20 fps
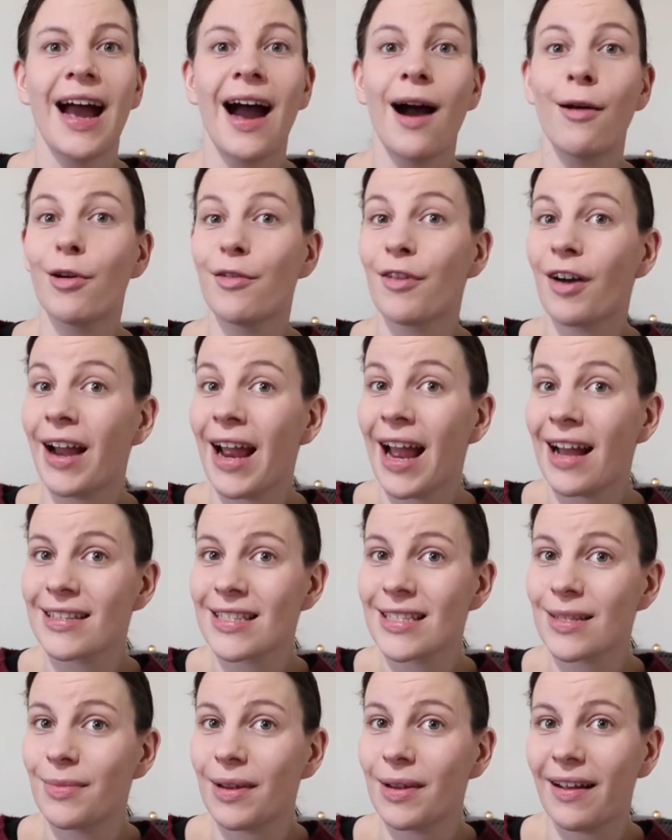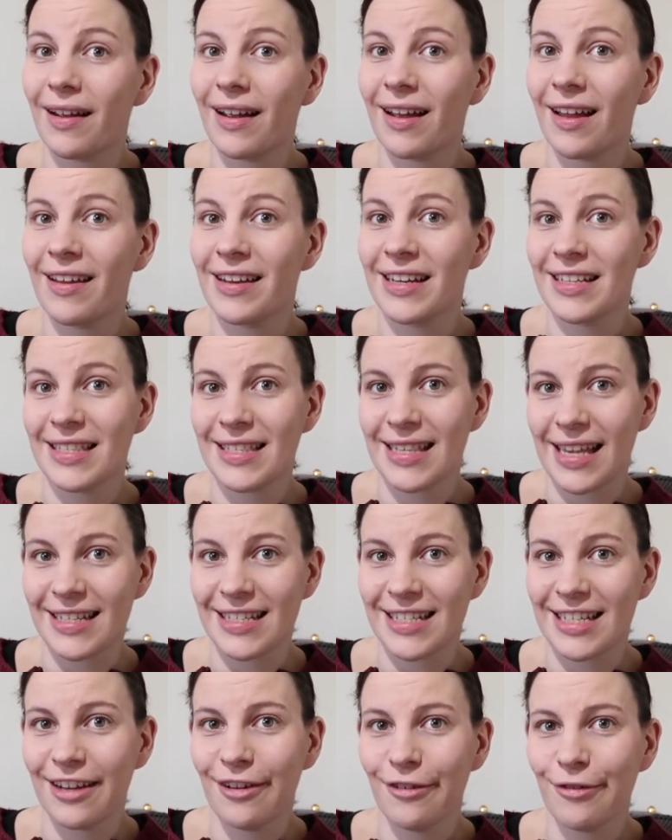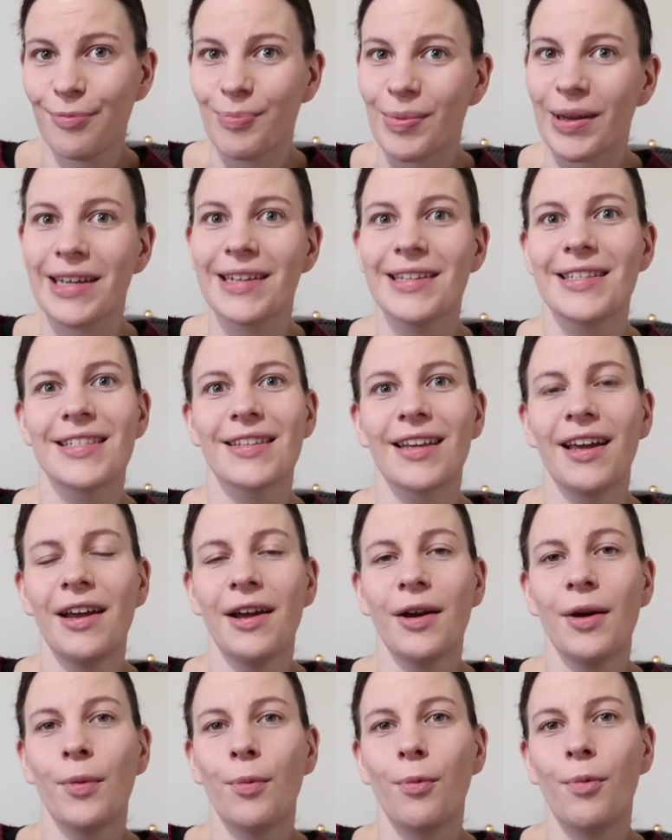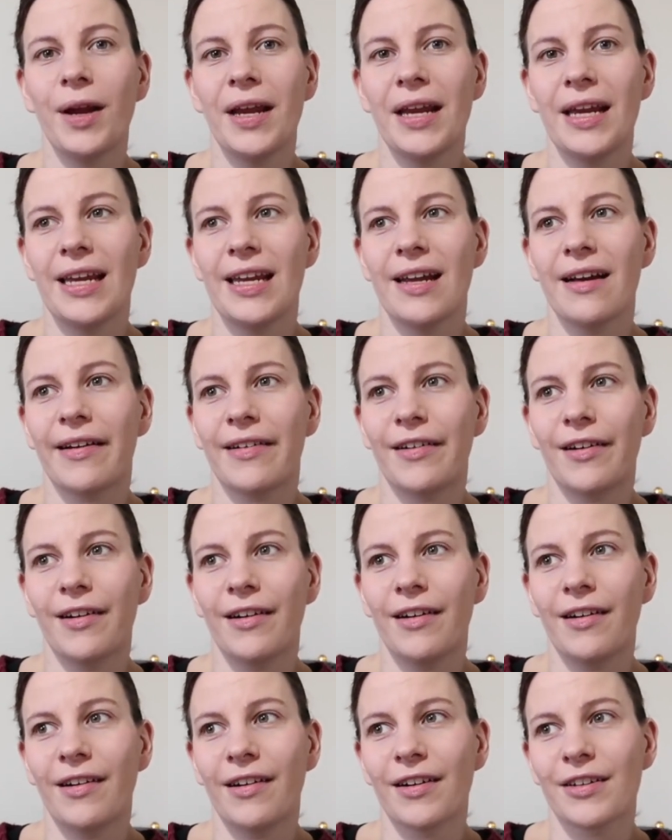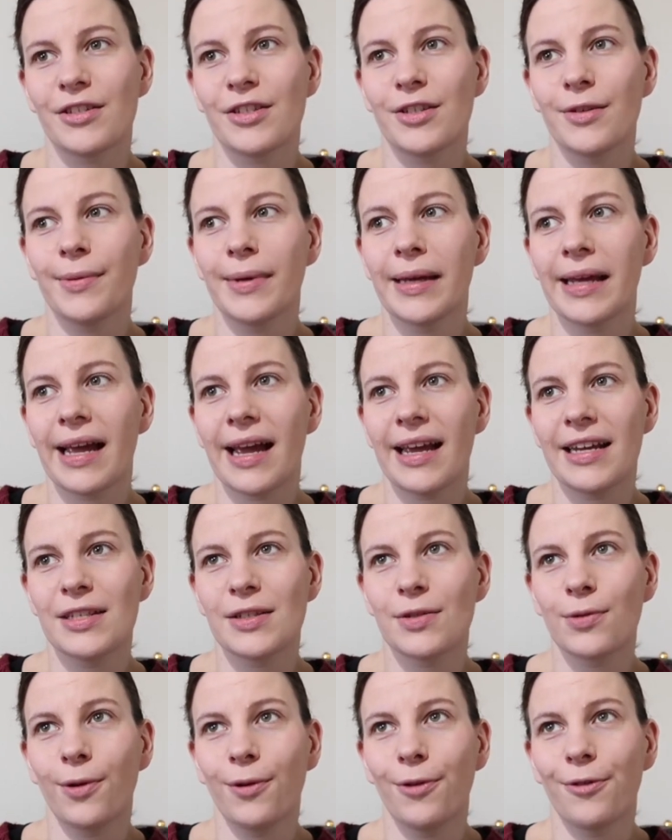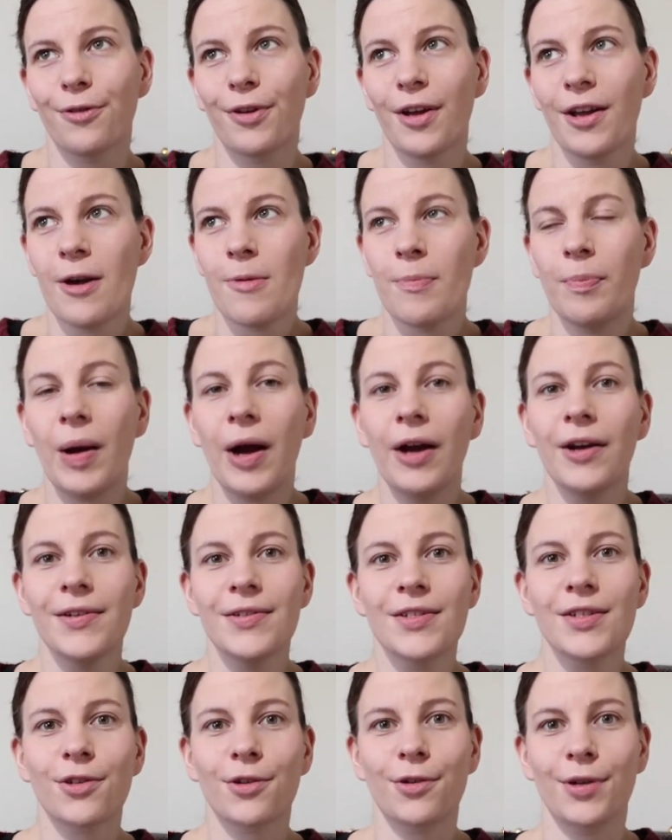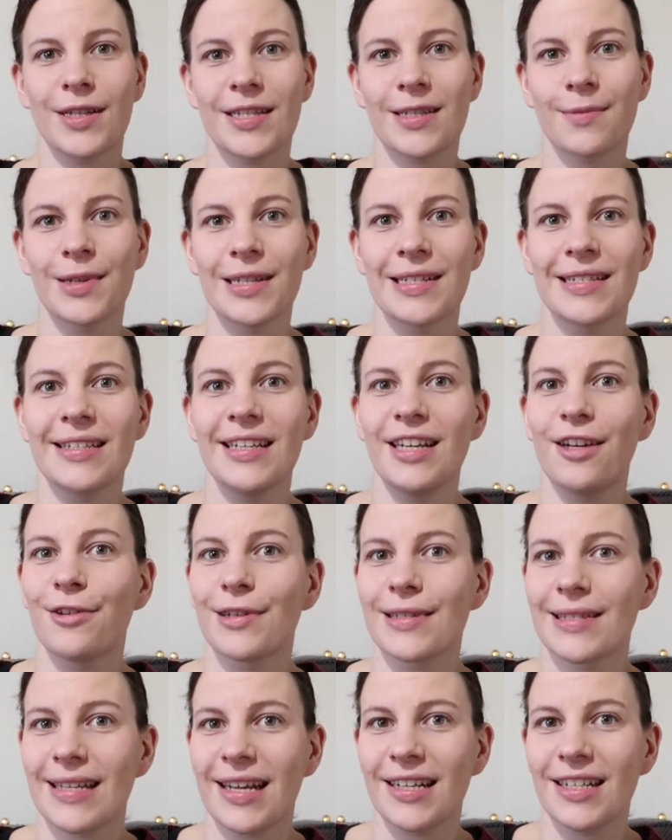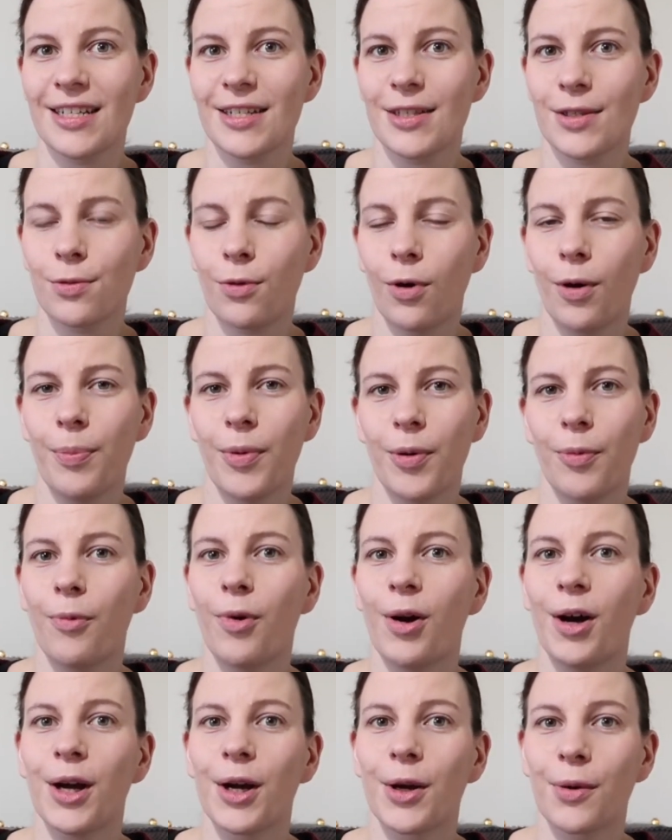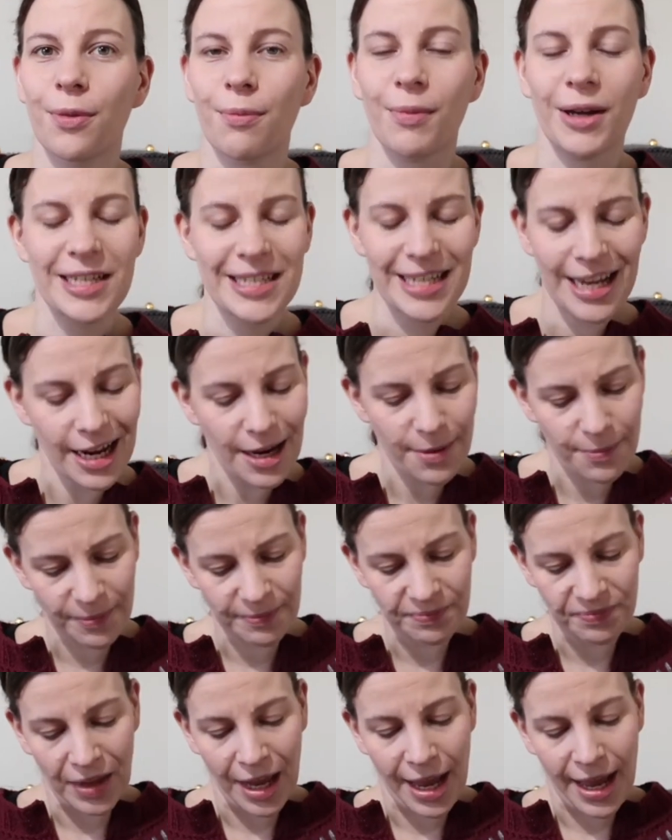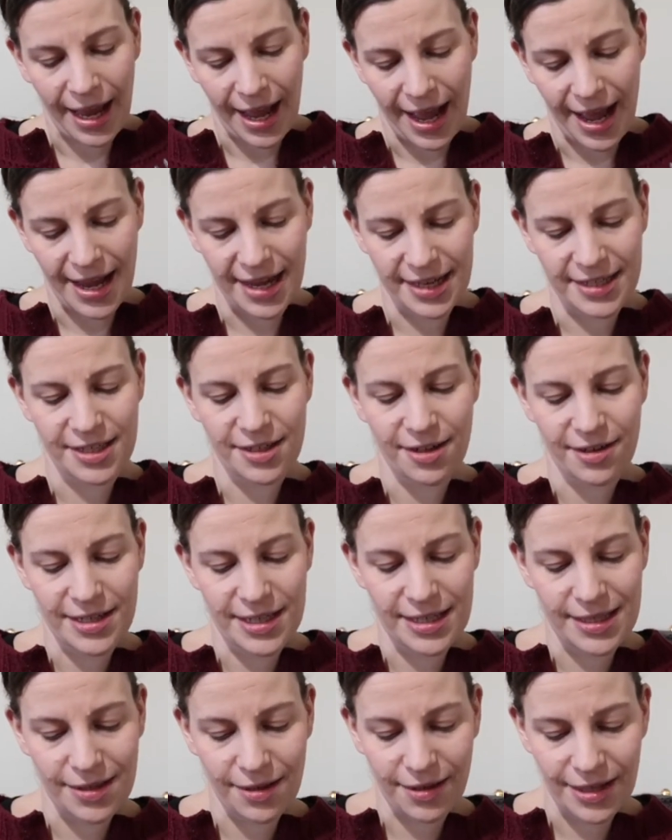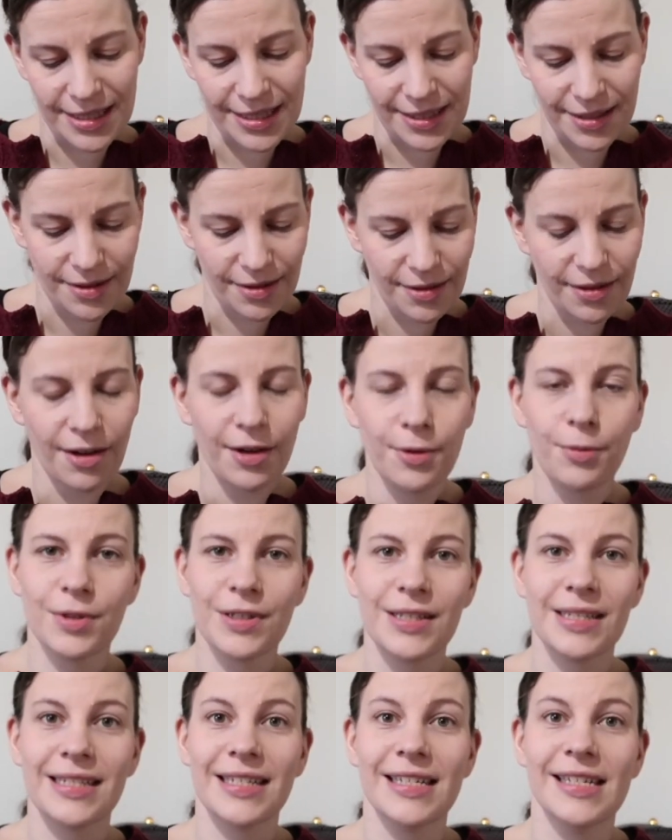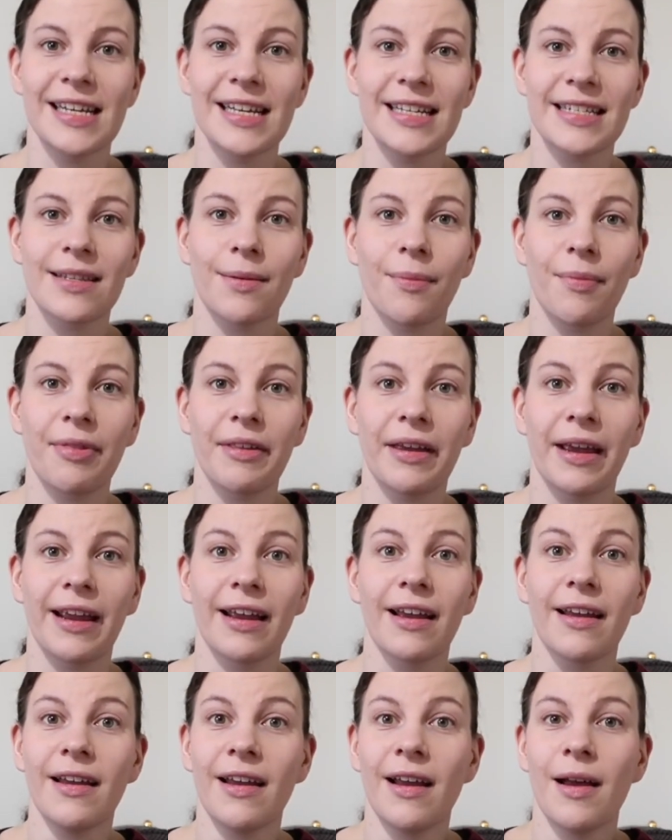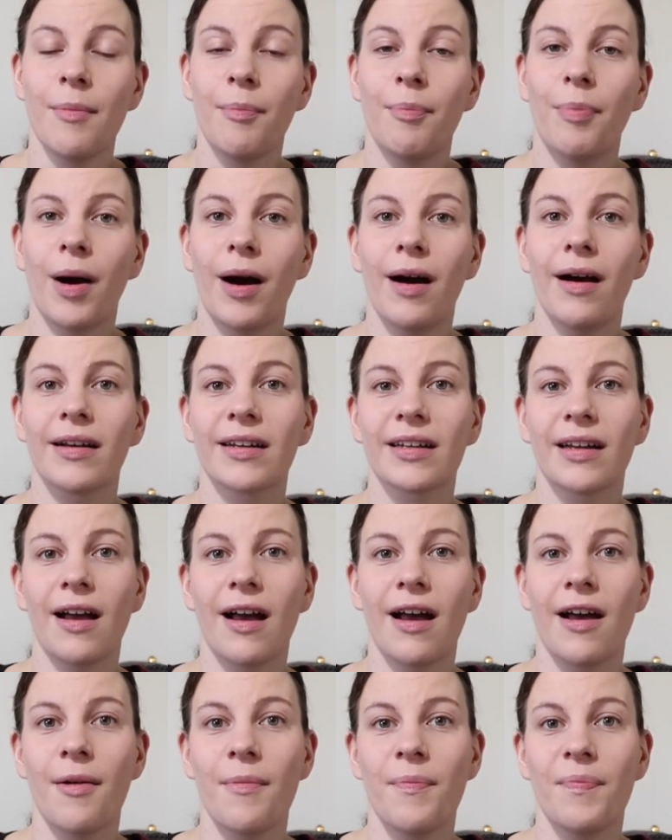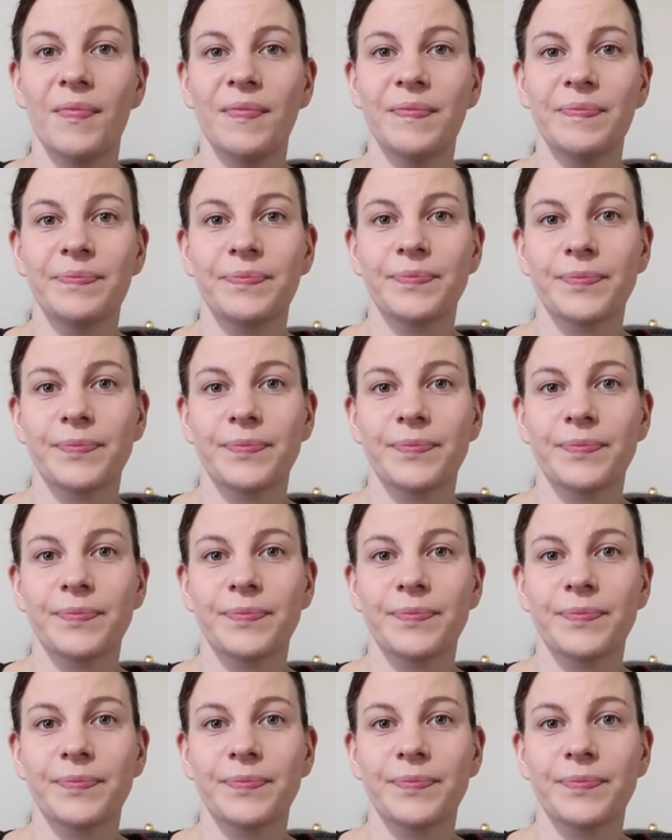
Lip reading: However, I had an incentive because we are doing a sort of post-Christmas Secret Santa swap at work with my team, and I decided that I wanted to knit something, but I